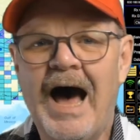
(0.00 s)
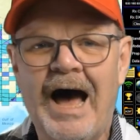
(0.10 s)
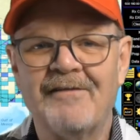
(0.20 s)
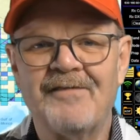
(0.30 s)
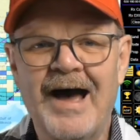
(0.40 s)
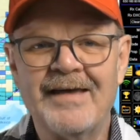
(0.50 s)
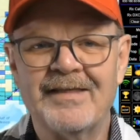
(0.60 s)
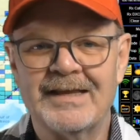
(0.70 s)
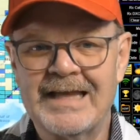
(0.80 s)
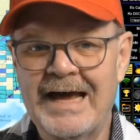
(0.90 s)
I
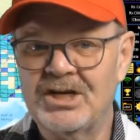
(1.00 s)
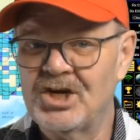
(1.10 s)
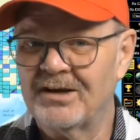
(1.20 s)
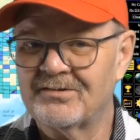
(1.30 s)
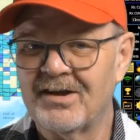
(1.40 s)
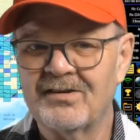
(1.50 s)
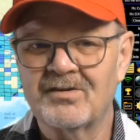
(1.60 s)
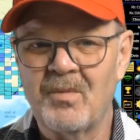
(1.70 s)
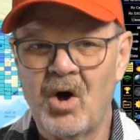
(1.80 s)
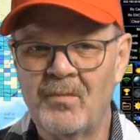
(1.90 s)
find that digesting
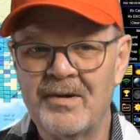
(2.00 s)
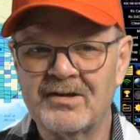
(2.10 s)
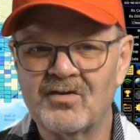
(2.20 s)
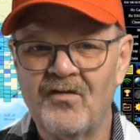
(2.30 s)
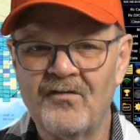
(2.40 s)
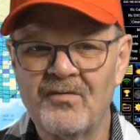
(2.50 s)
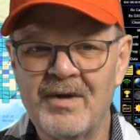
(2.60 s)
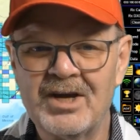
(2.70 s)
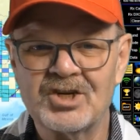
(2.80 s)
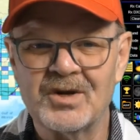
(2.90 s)
small bits of
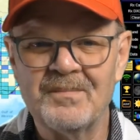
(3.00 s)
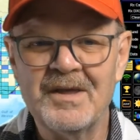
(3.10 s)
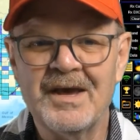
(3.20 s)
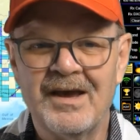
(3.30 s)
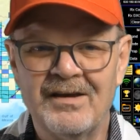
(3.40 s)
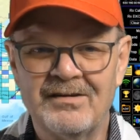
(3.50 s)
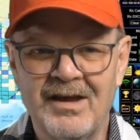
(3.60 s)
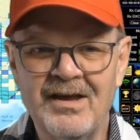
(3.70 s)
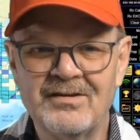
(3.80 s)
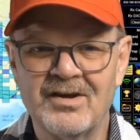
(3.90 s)
information is
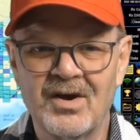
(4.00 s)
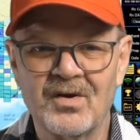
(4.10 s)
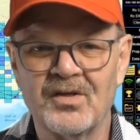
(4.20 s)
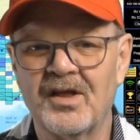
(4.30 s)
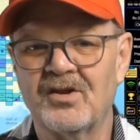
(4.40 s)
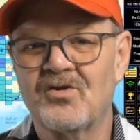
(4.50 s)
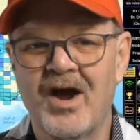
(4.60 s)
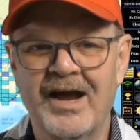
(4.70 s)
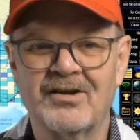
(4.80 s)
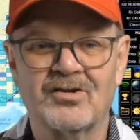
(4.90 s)
easier than
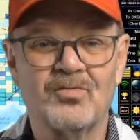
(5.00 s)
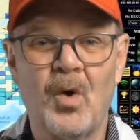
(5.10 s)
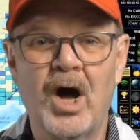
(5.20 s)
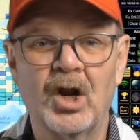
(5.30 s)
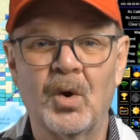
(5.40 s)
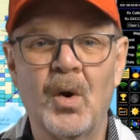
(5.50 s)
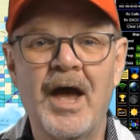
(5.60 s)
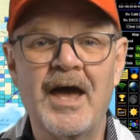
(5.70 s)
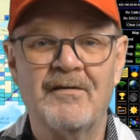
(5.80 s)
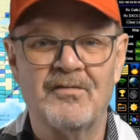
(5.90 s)
trying to swallow
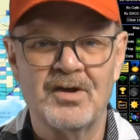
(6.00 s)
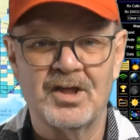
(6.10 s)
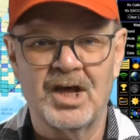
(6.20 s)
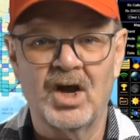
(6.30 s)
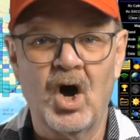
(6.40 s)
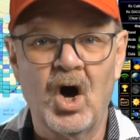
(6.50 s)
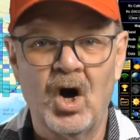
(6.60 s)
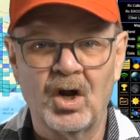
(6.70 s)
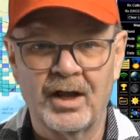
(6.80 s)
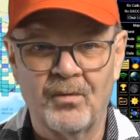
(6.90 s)
everything
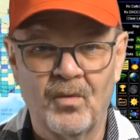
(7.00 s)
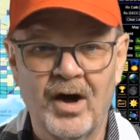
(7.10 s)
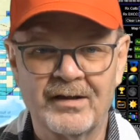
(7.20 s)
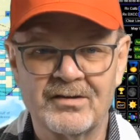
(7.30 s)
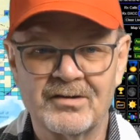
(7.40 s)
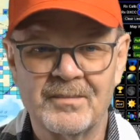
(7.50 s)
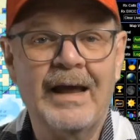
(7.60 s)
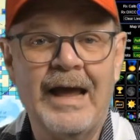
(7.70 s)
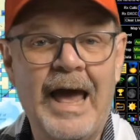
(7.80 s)
all at once.